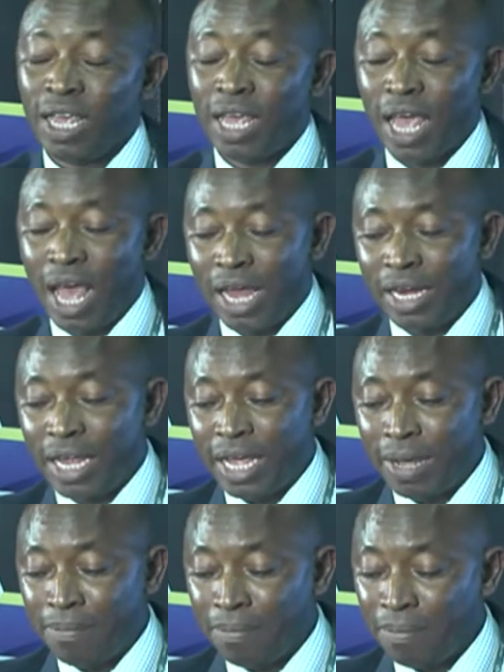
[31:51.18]

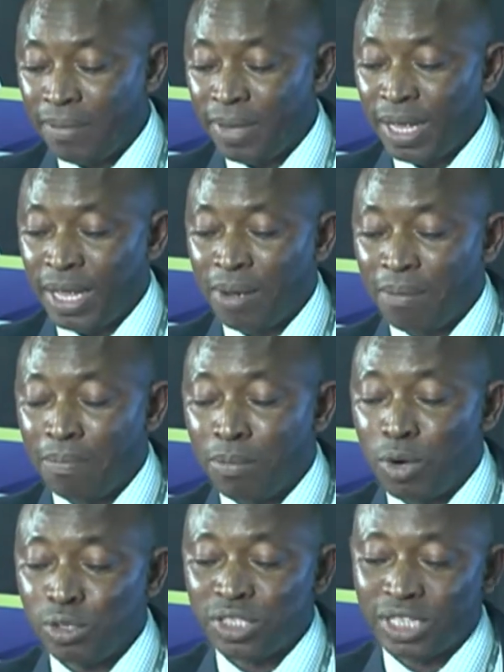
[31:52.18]
And
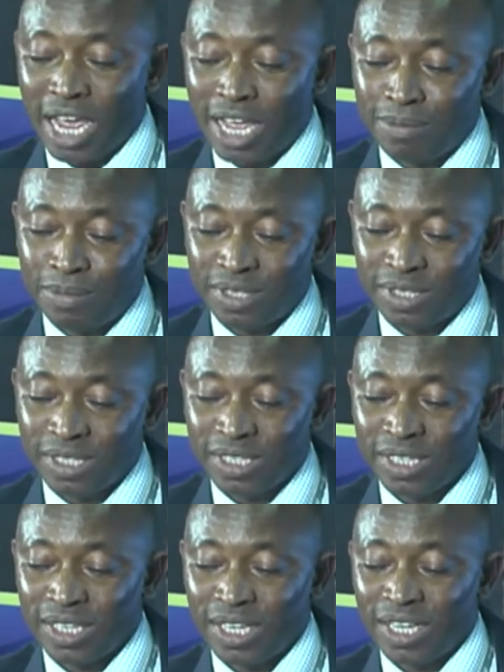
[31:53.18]
most times,
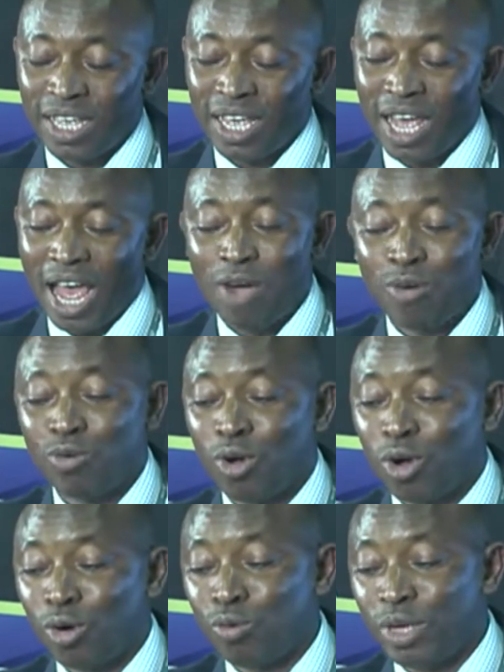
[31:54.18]
I would
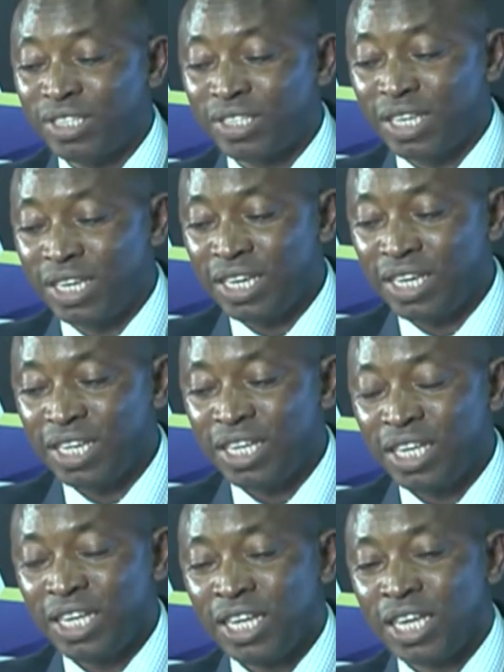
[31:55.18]
always say,
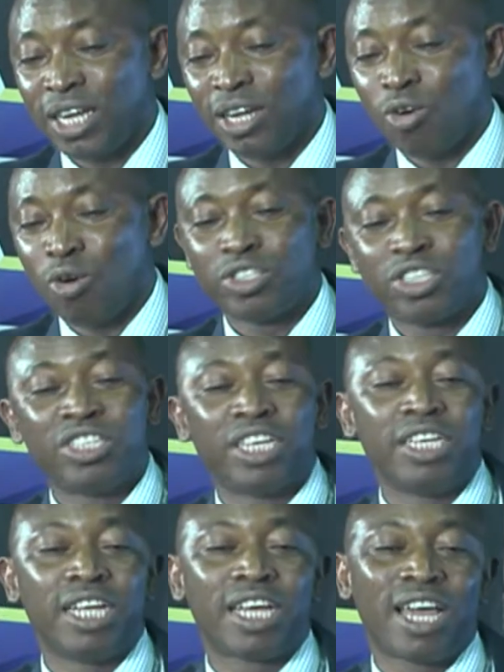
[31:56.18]

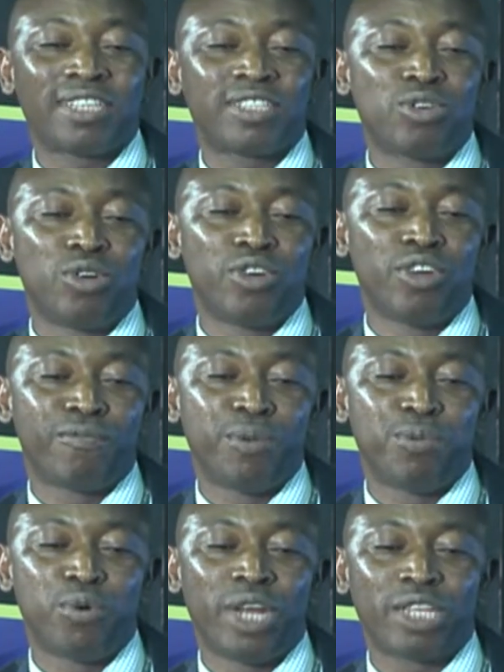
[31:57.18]
considering the category of
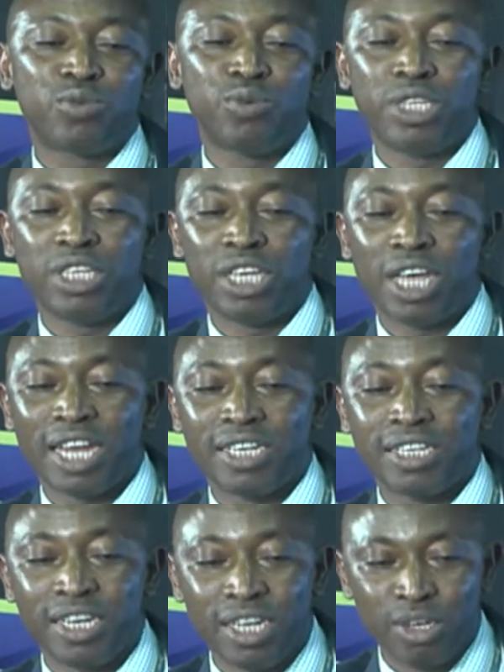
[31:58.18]
people that we are
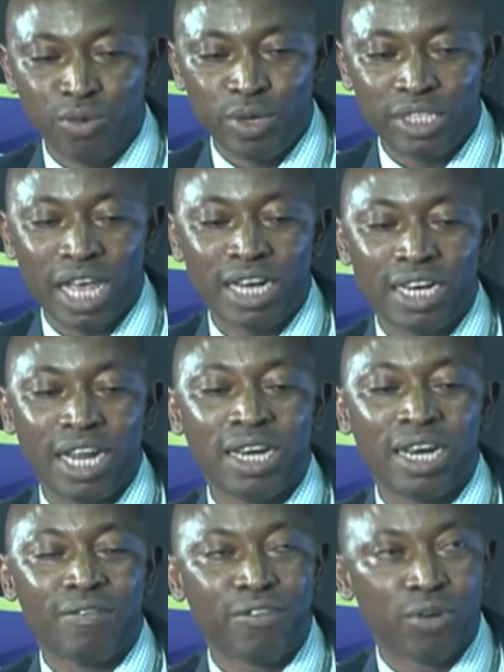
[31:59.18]
dealing with and their
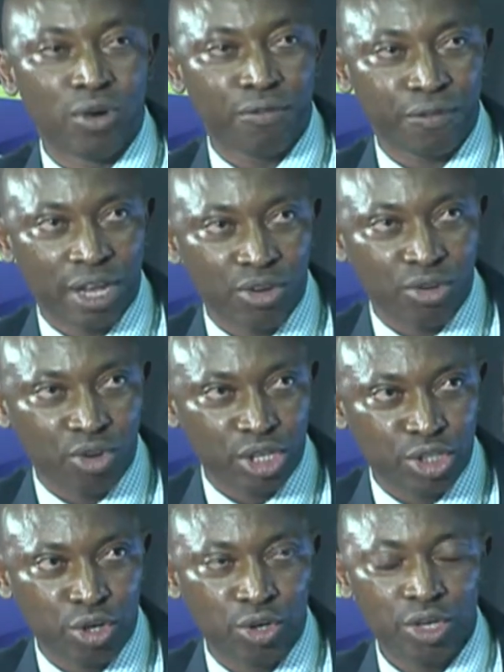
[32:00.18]
level of
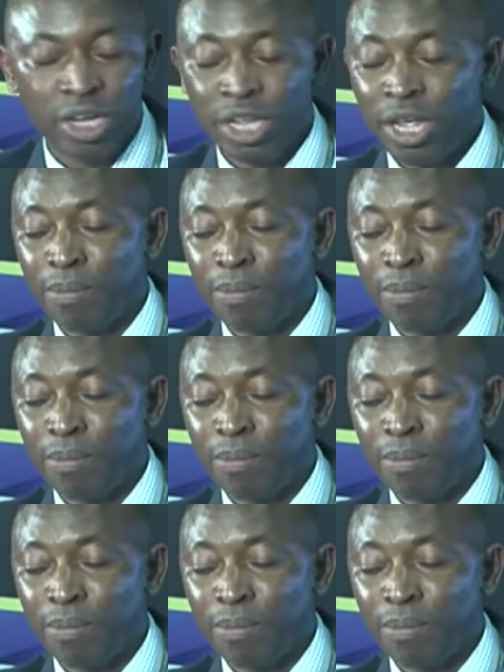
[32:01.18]
education,